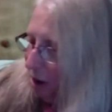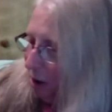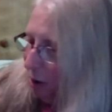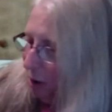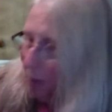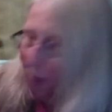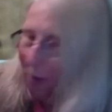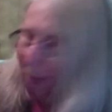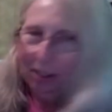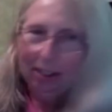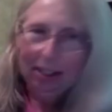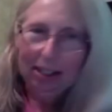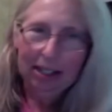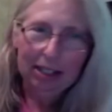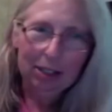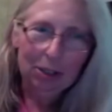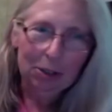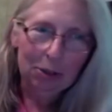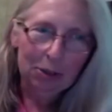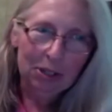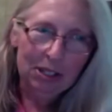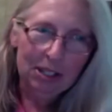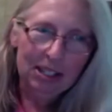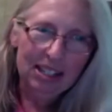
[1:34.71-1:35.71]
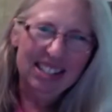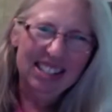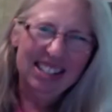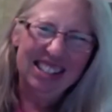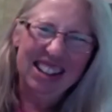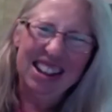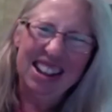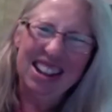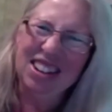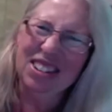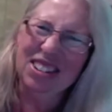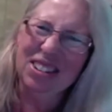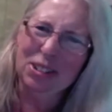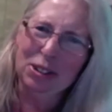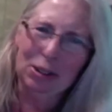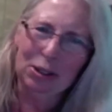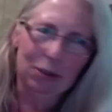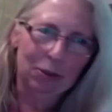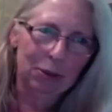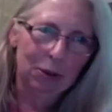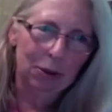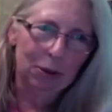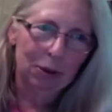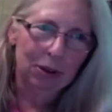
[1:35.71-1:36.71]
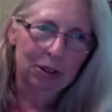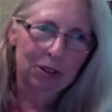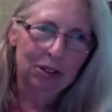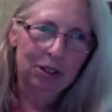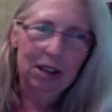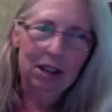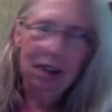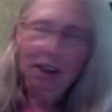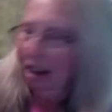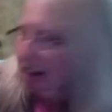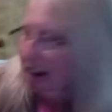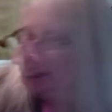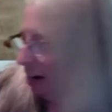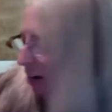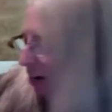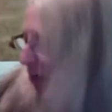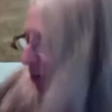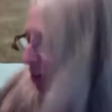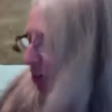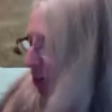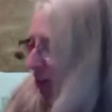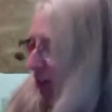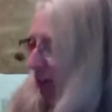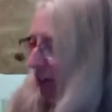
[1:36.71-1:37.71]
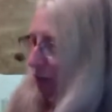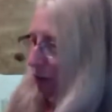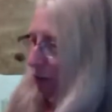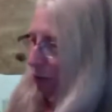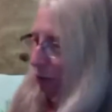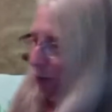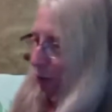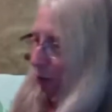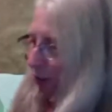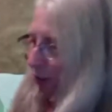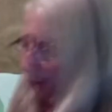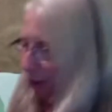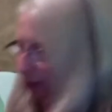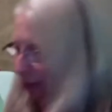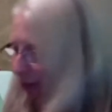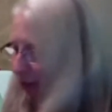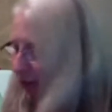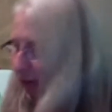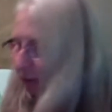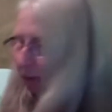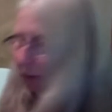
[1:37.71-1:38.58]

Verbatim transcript: Well, electricity is energy, of course, and energy does work